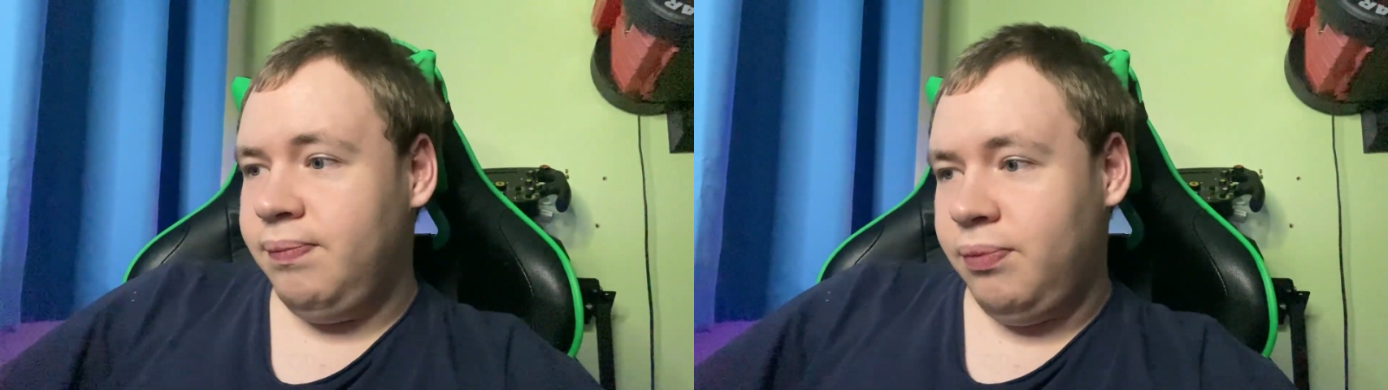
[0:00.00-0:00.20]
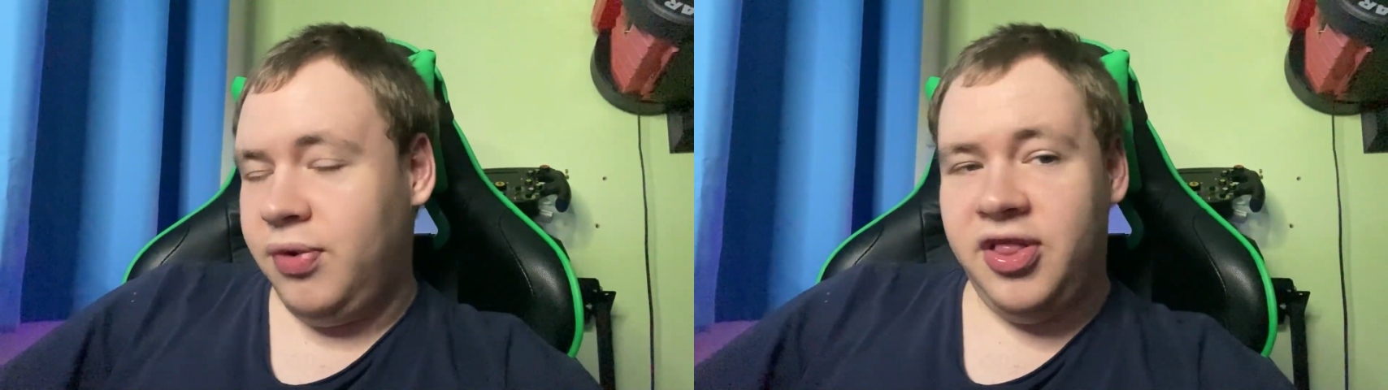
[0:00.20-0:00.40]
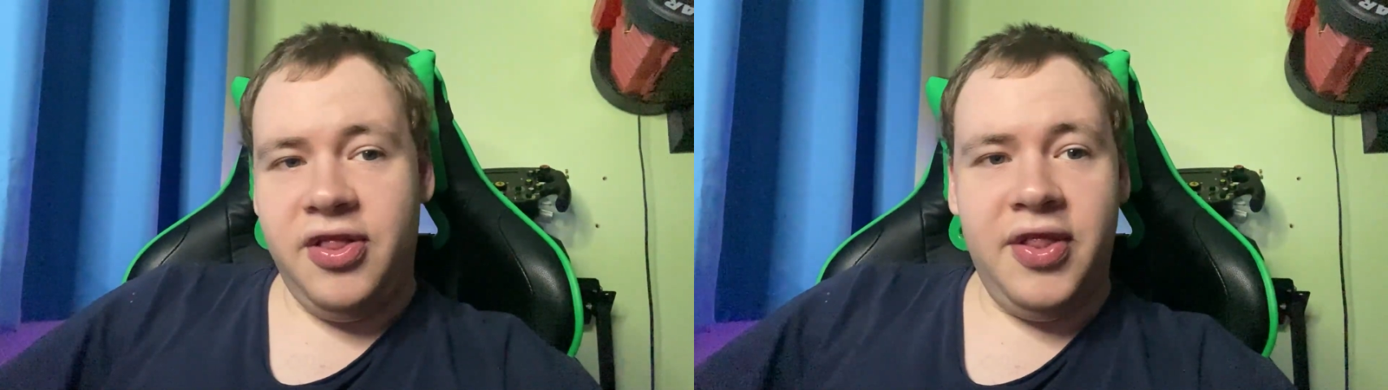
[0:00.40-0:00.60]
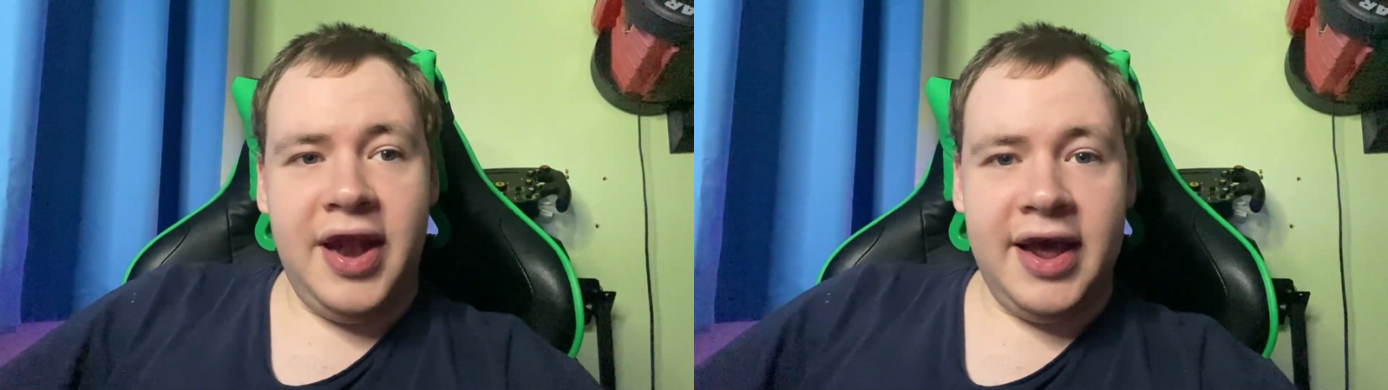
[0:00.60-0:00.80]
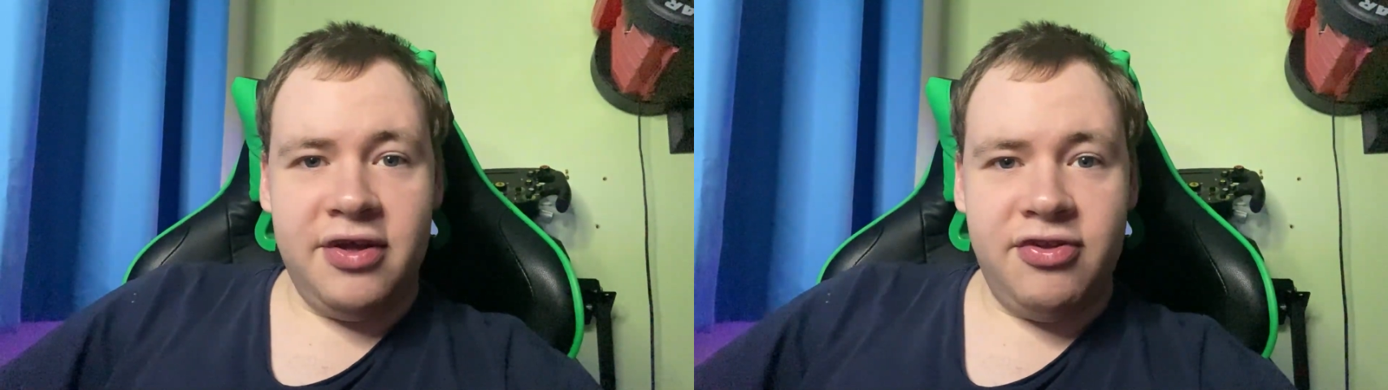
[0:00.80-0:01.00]
within the
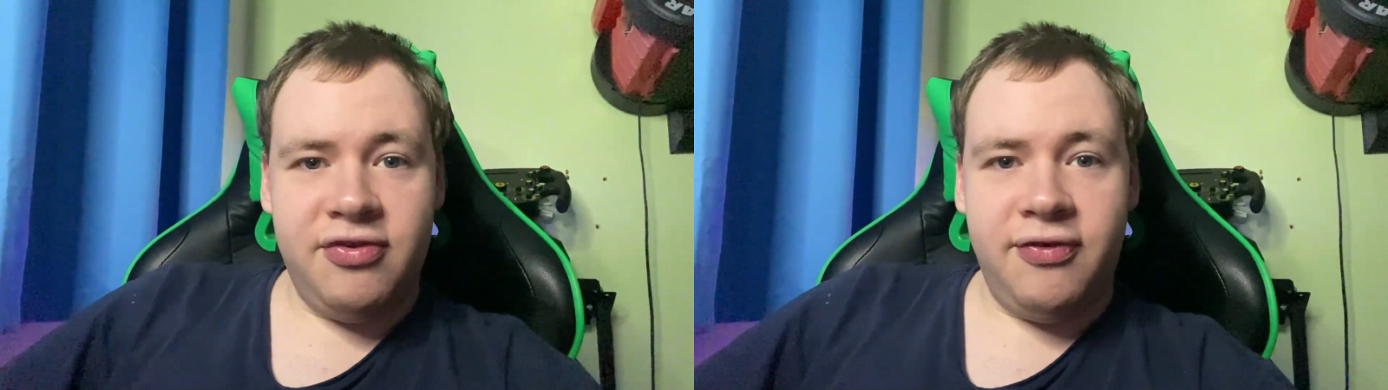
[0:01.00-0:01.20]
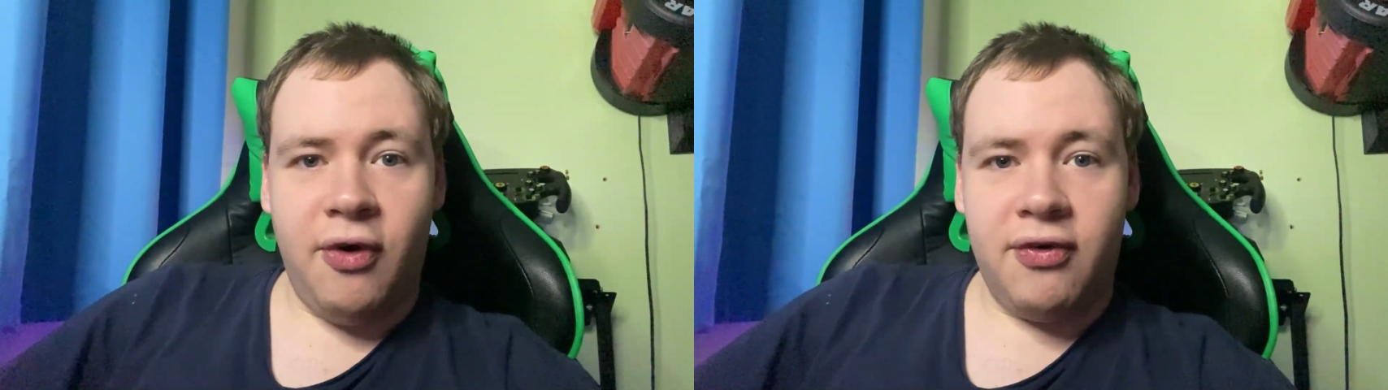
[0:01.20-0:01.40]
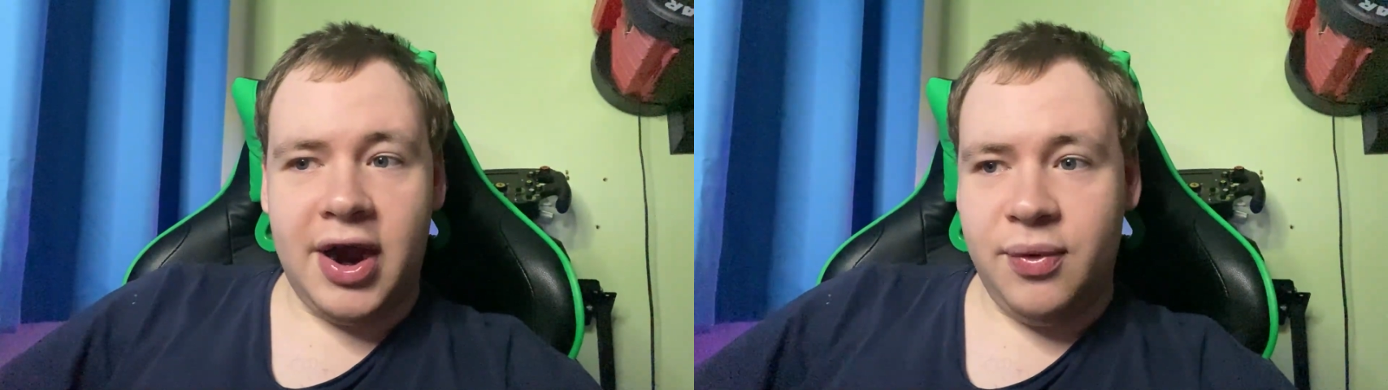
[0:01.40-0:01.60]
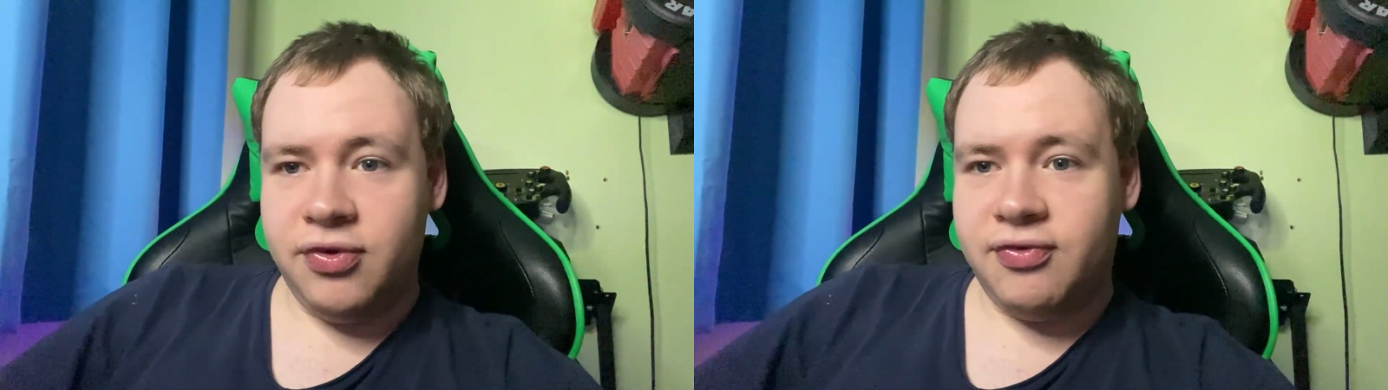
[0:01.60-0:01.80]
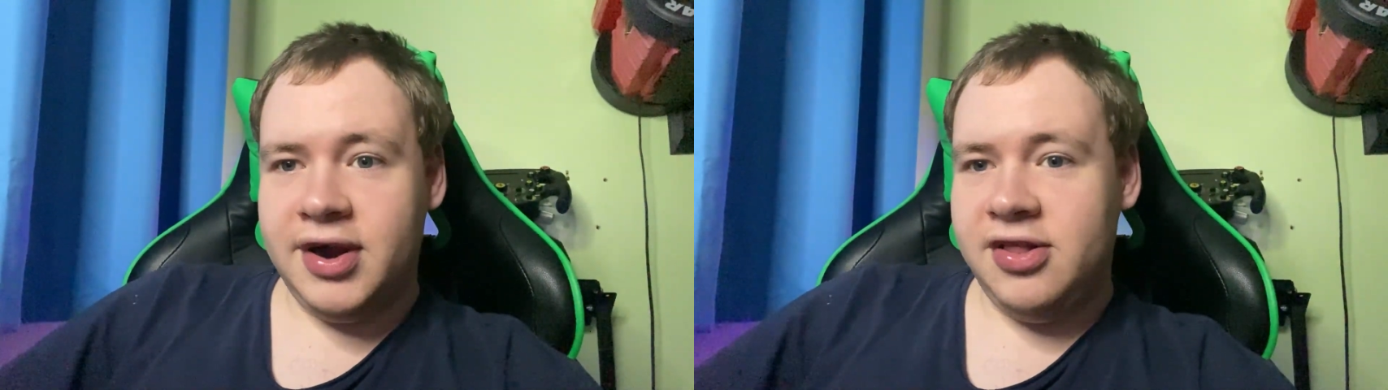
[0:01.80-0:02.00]
next 4
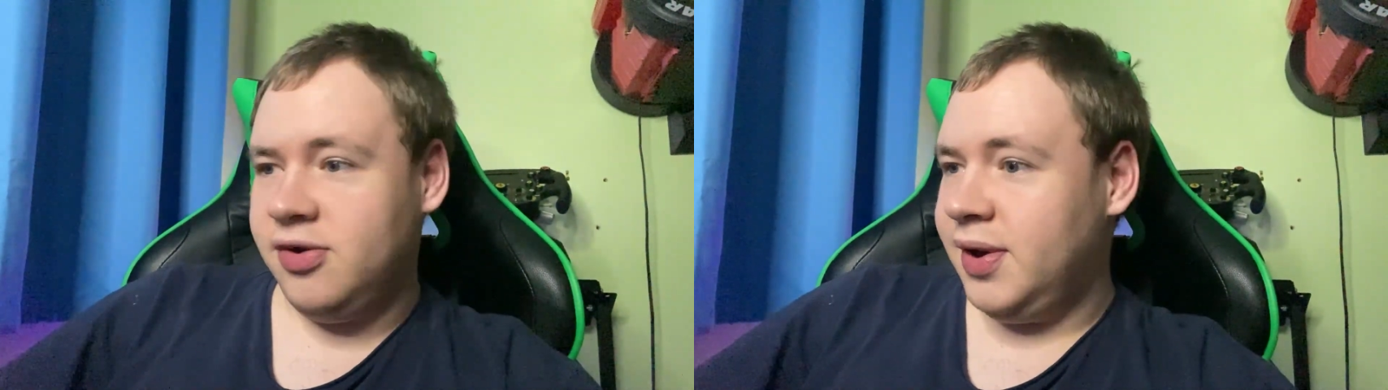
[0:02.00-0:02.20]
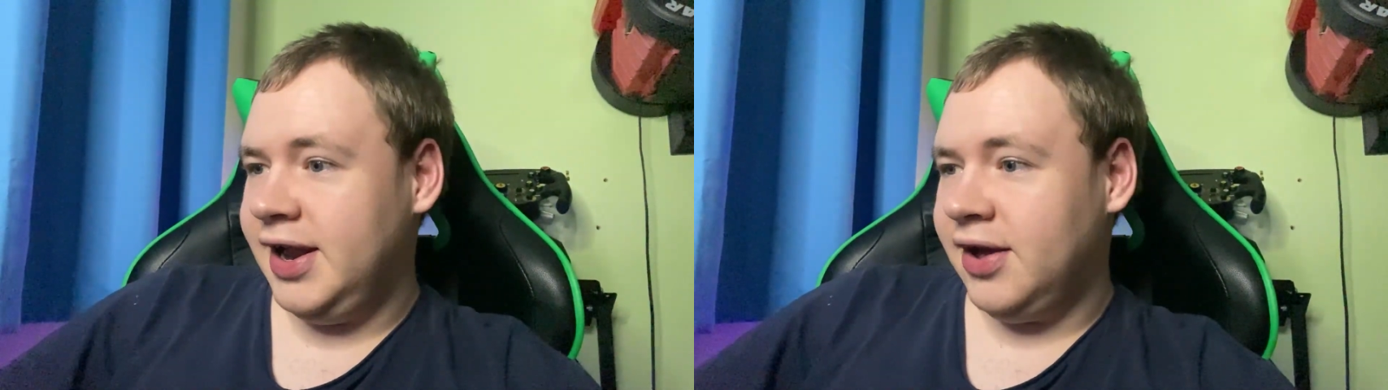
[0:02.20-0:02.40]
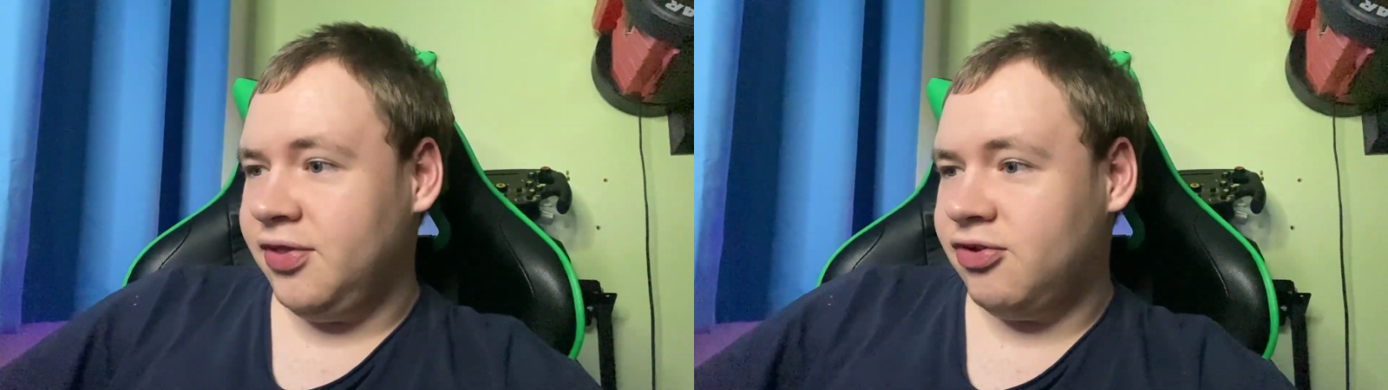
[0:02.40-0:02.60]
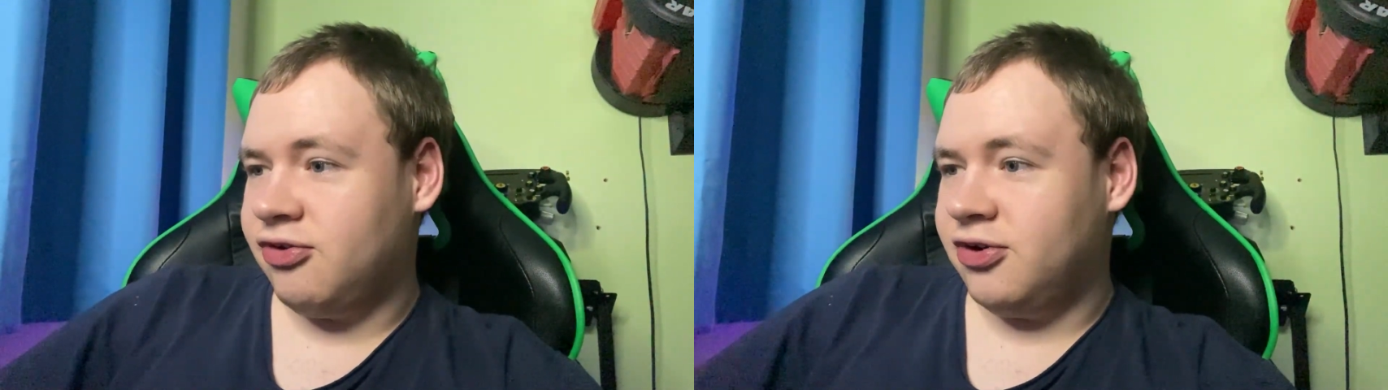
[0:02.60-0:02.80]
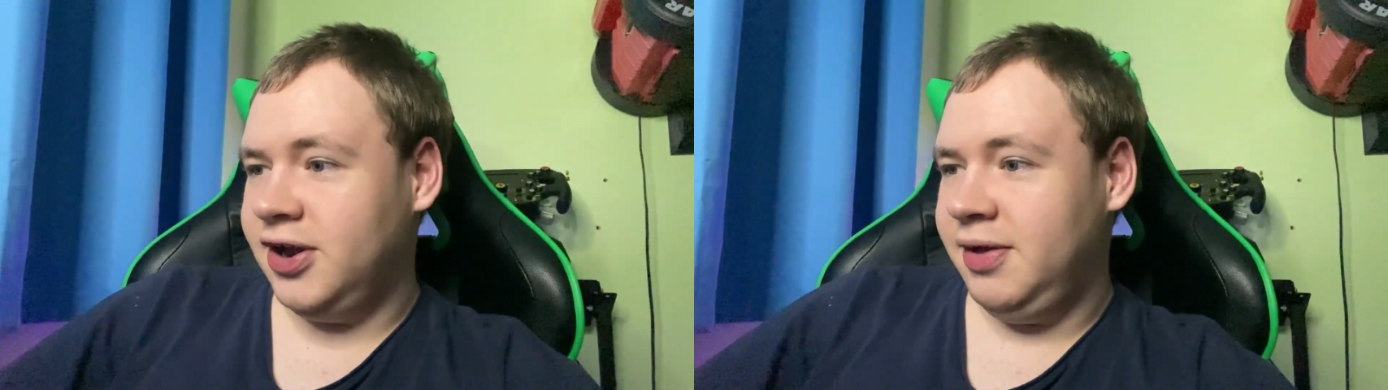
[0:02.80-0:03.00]
hours, ready to end out the
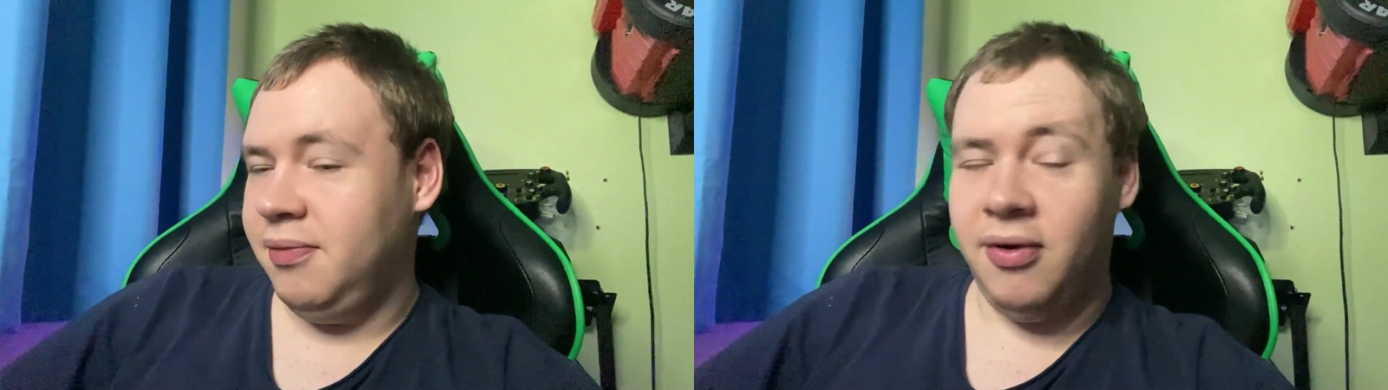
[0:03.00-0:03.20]
stream,